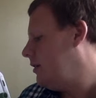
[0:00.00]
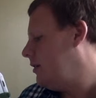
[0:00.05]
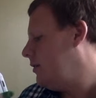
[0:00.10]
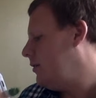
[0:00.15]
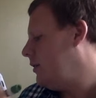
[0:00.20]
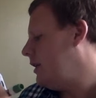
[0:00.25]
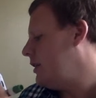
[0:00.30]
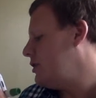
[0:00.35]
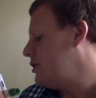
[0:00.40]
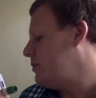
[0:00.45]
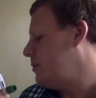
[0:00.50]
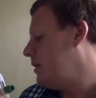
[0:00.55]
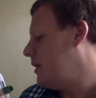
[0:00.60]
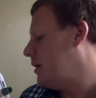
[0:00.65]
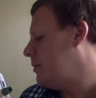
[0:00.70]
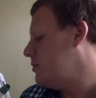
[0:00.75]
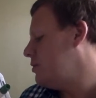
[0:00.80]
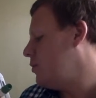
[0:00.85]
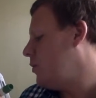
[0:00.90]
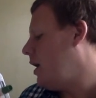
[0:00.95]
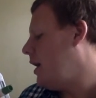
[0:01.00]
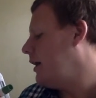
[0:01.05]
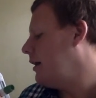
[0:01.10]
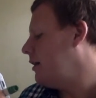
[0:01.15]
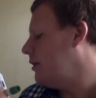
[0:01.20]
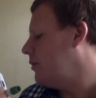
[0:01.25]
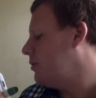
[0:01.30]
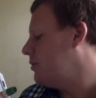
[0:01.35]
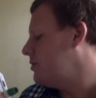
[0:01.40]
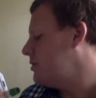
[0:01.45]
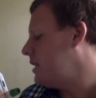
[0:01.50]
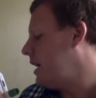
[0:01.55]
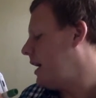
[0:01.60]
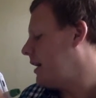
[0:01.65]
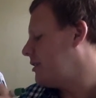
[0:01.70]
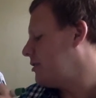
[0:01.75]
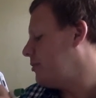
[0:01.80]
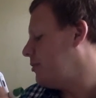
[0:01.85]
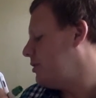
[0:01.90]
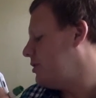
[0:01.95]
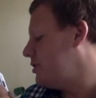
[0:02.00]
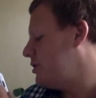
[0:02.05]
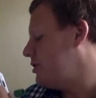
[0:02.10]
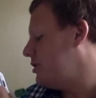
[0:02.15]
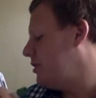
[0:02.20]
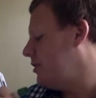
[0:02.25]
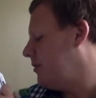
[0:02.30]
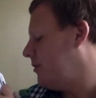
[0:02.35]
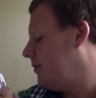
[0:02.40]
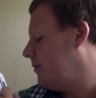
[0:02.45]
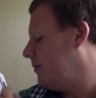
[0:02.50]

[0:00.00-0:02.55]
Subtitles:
well, that just becomes y equals x plus 2.